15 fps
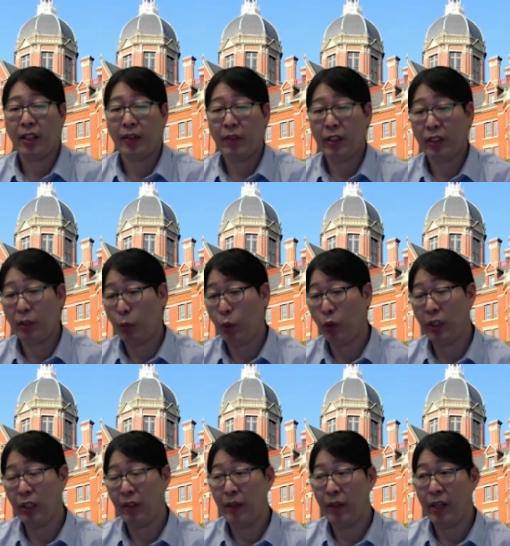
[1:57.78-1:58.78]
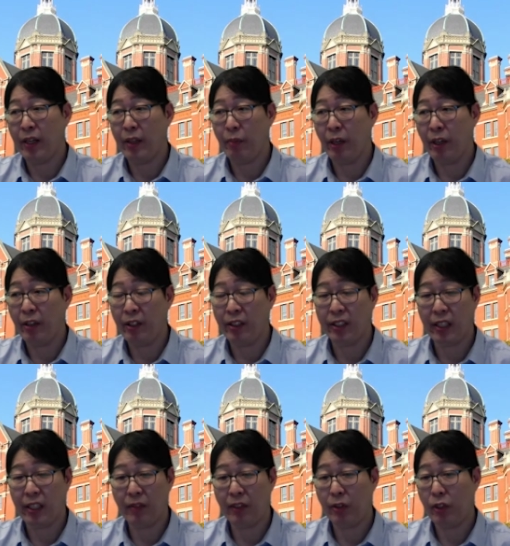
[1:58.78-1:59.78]
have been supported by Maryland
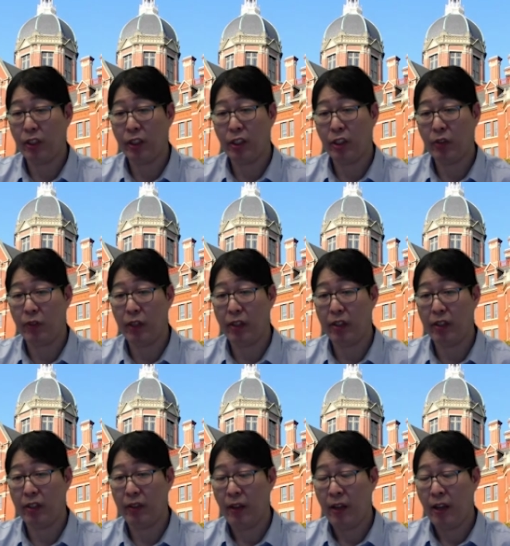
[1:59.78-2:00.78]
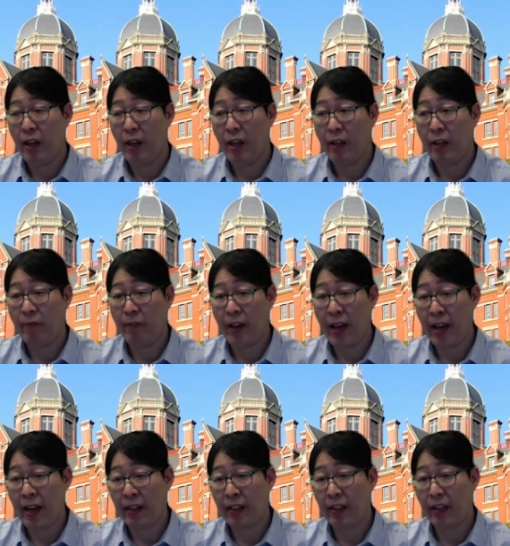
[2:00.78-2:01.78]
Stem Cell Research Fund. And in
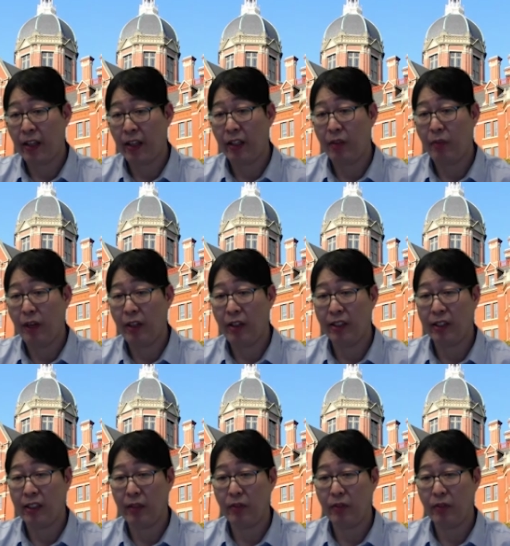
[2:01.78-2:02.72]
fact, uh, the Maryland Stem